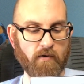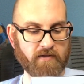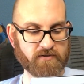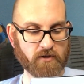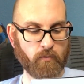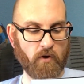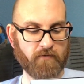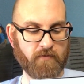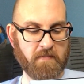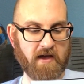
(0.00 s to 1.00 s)
and there's a
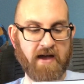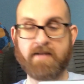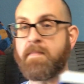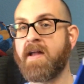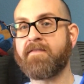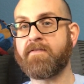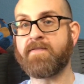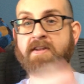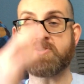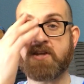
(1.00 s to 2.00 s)
quote from, I'm not even
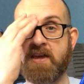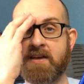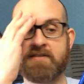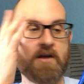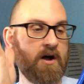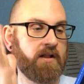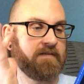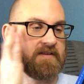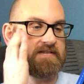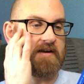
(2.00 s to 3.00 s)
finishing it because all
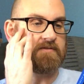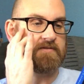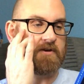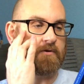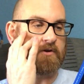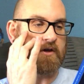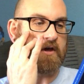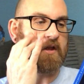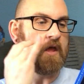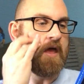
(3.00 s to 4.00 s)
of it sounds so
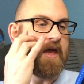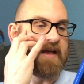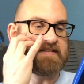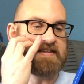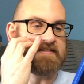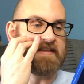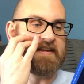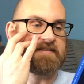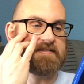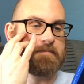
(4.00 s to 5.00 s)
good. It says that
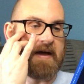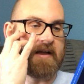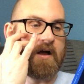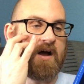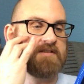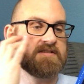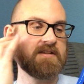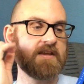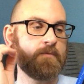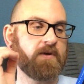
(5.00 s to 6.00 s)
it's by
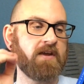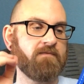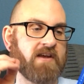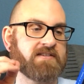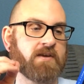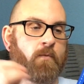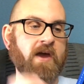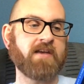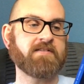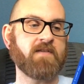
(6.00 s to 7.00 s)
constantly reinventing
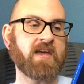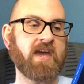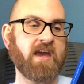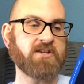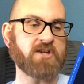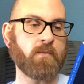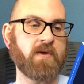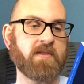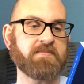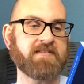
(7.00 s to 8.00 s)
ways of engaging
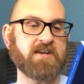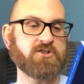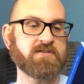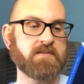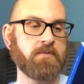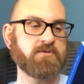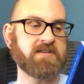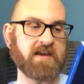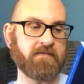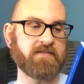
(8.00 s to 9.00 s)
with obsessions and
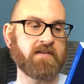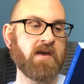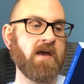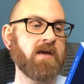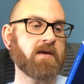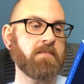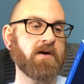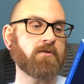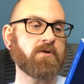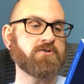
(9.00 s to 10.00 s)
motifs,
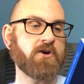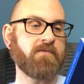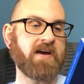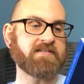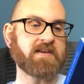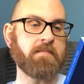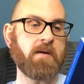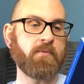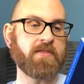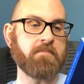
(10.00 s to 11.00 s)
Camille Grudova has come
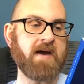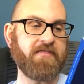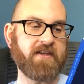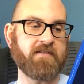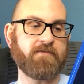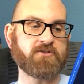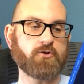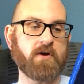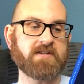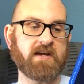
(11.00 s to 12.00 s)
up with a method for
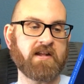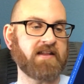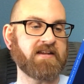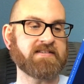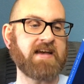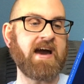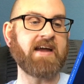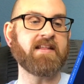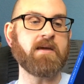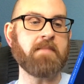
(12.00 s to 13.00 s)
storytelling that is
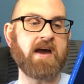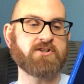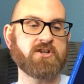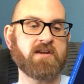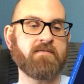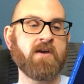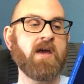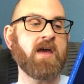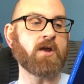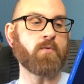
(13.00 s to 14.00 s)
highly imaginative,
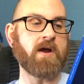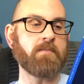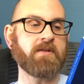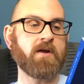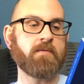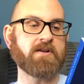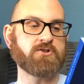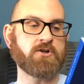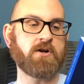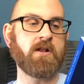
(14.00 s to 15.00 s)
incredibly
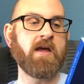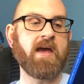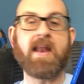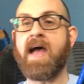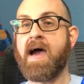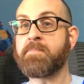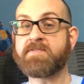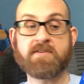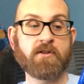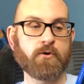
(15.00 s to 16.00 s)
original, and
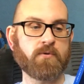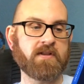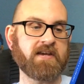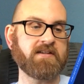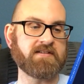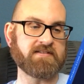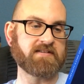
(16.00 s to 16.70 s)
absolutely